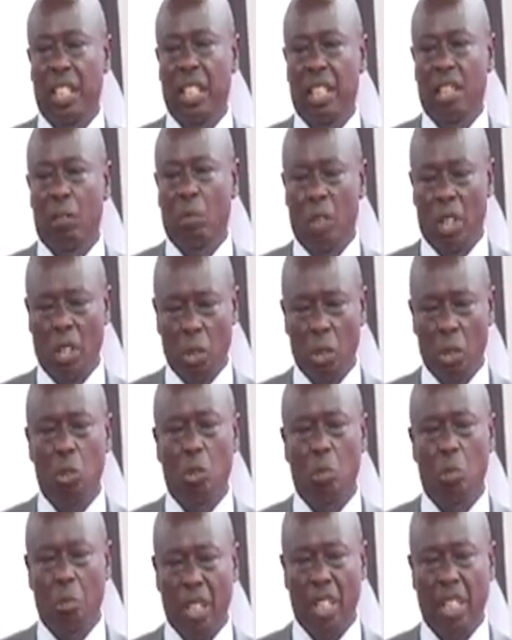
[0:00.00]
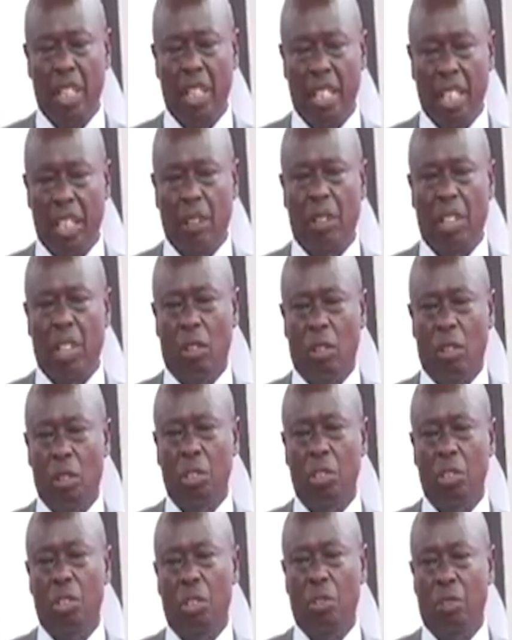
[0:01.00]
will also bring down the
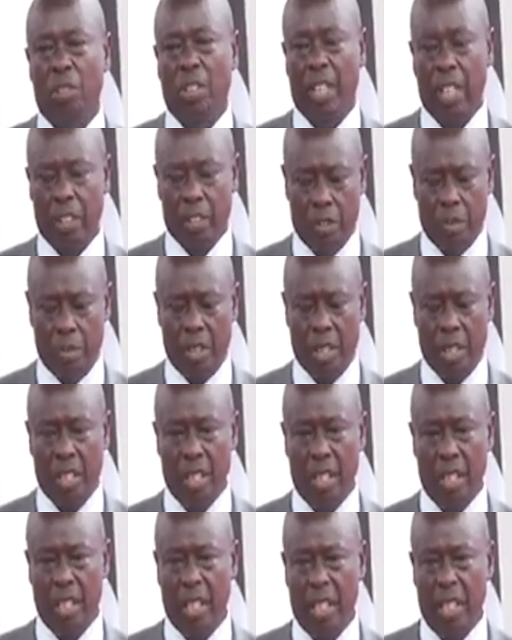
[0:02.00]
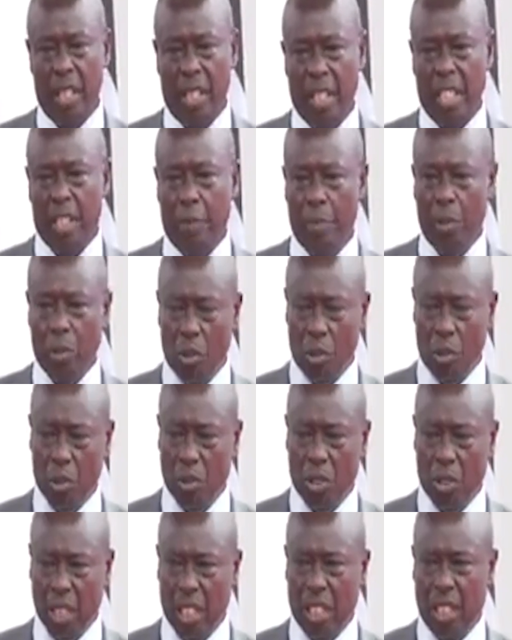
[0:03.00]
cost of the health bill. Let me
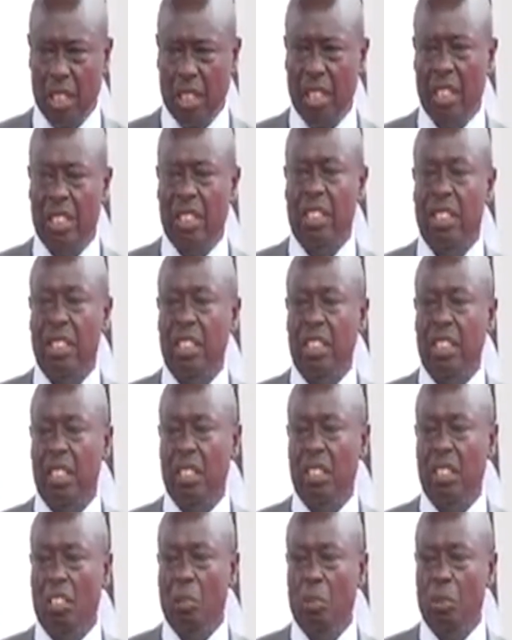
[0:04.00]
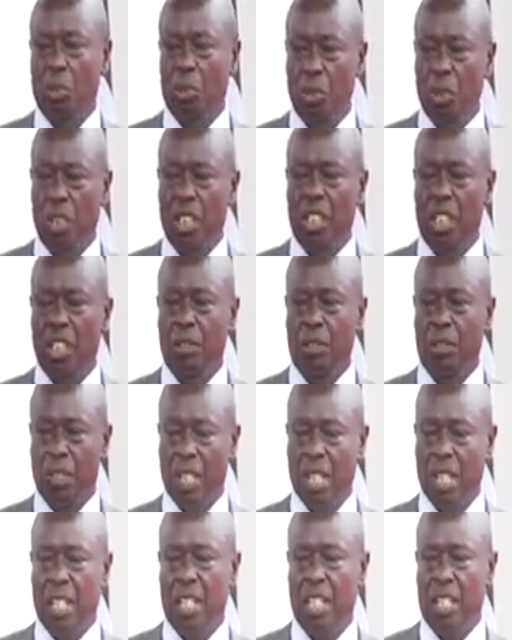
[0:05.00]
also take this opportunity to
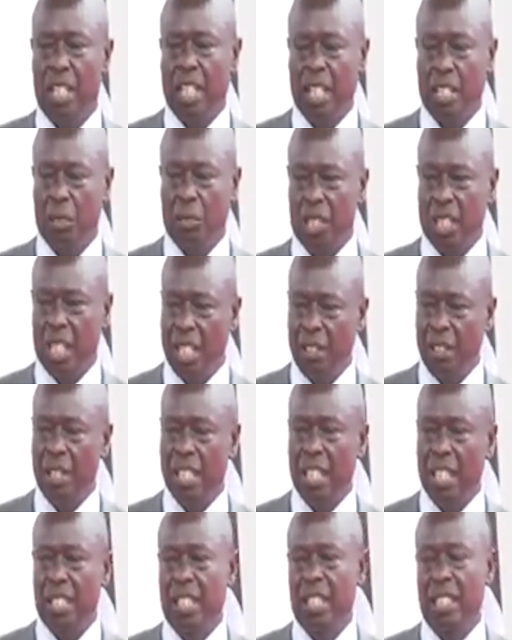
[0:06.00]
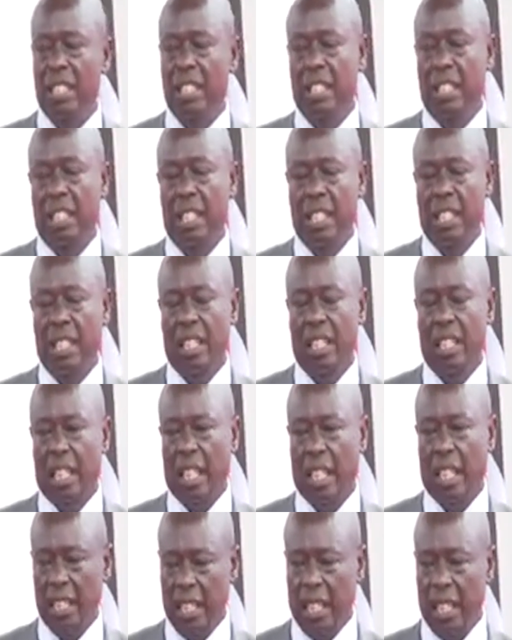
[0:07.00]
thank the county governors
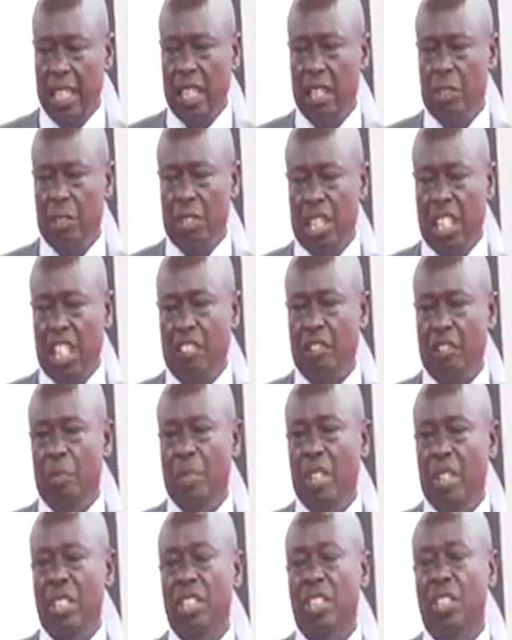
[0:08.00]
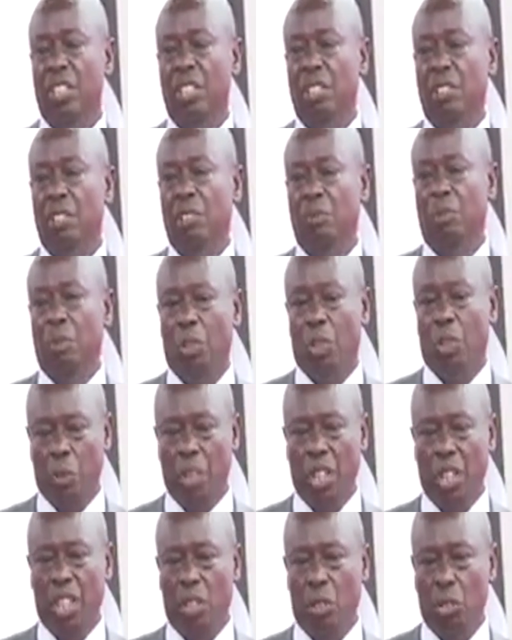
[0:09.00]
and their county governments for the
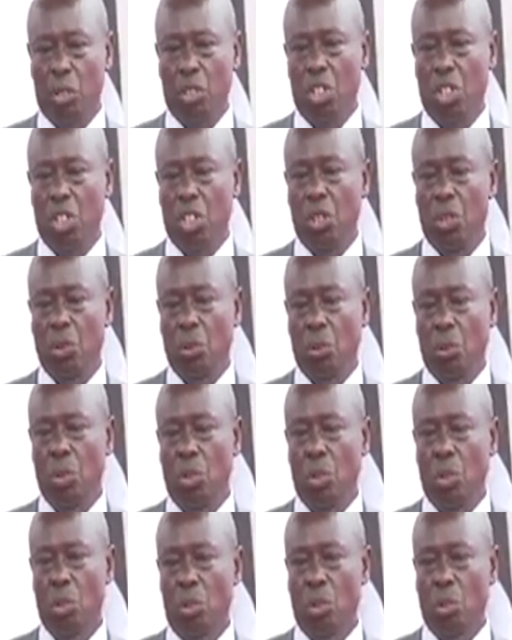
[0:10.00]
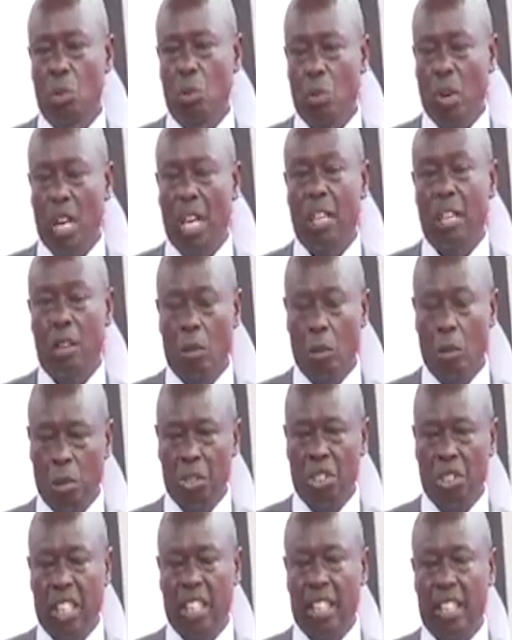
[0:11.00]
way they continue to work
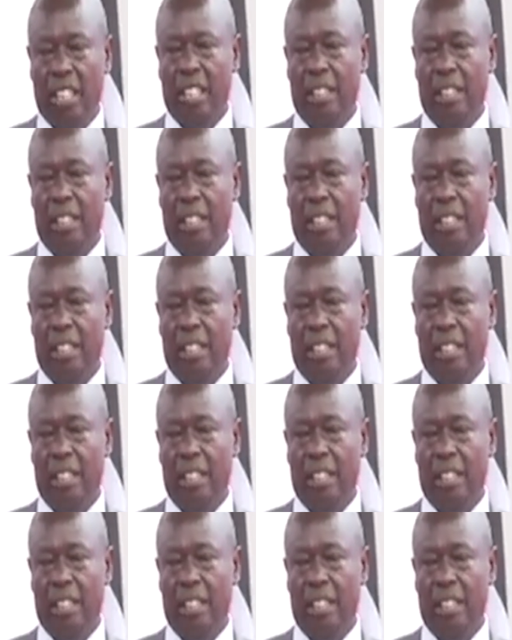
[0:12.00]
closely